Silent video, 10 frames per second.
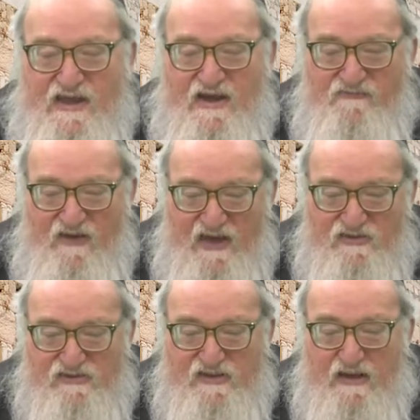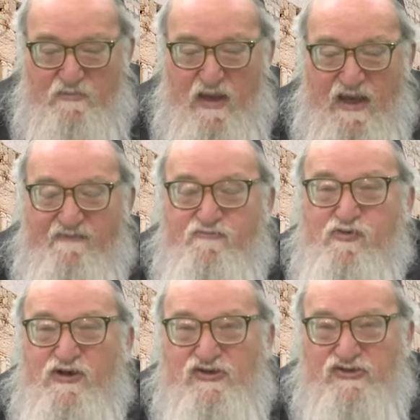the events that may
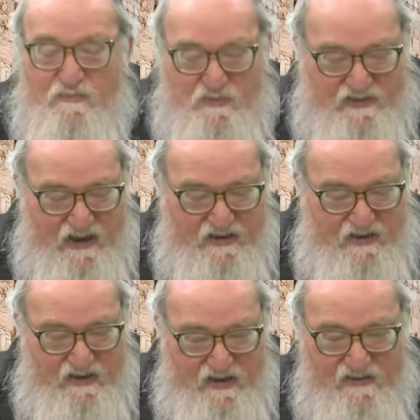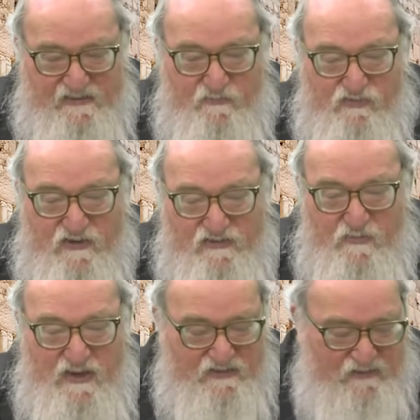have precipitated his
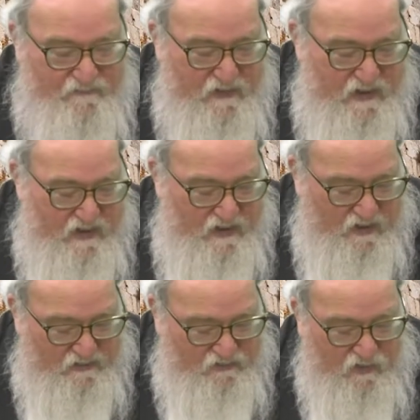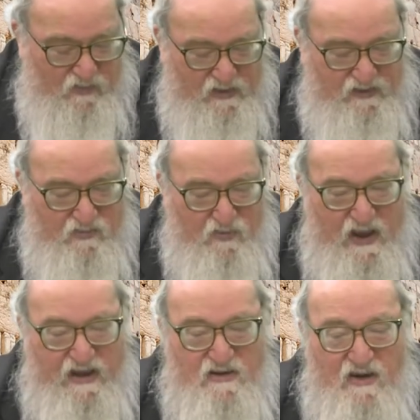imprisonment during the
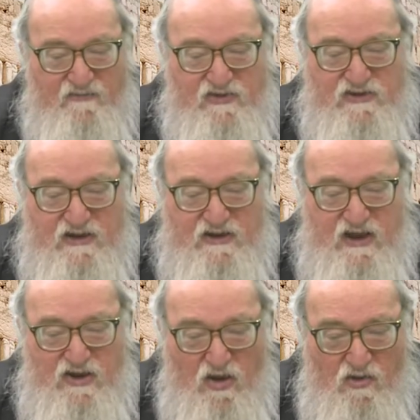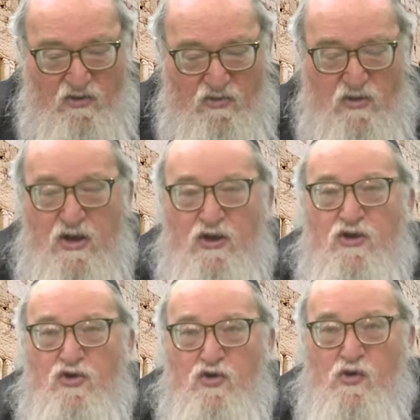reign of Tzidkiyahu,
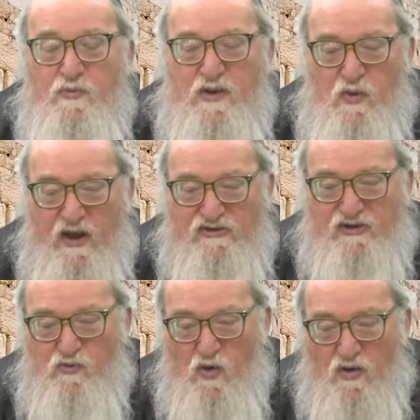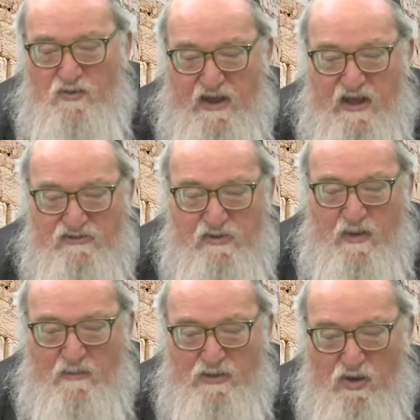who will be waging war against
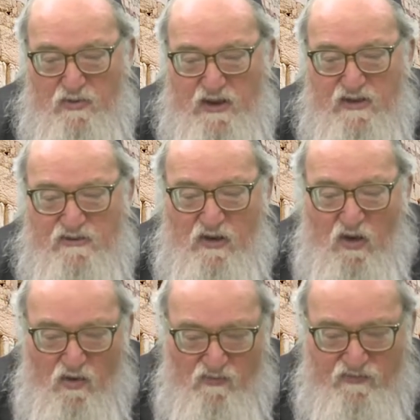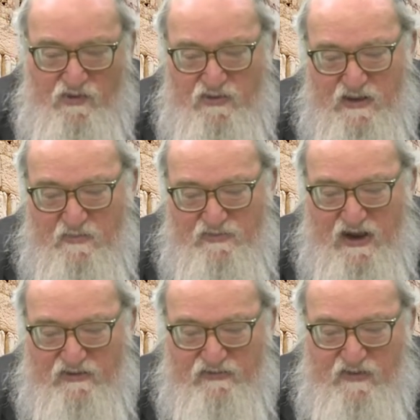the Babylonians over the
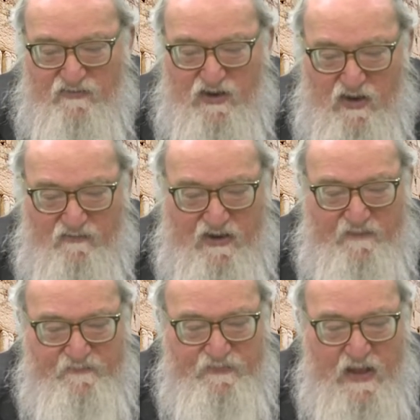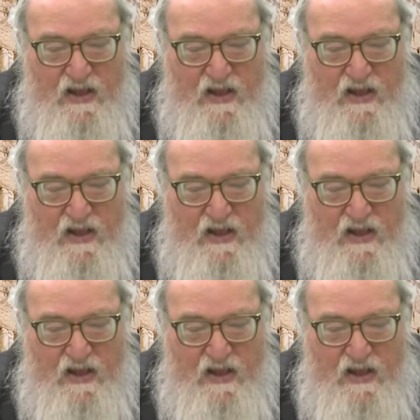objection of the Navi.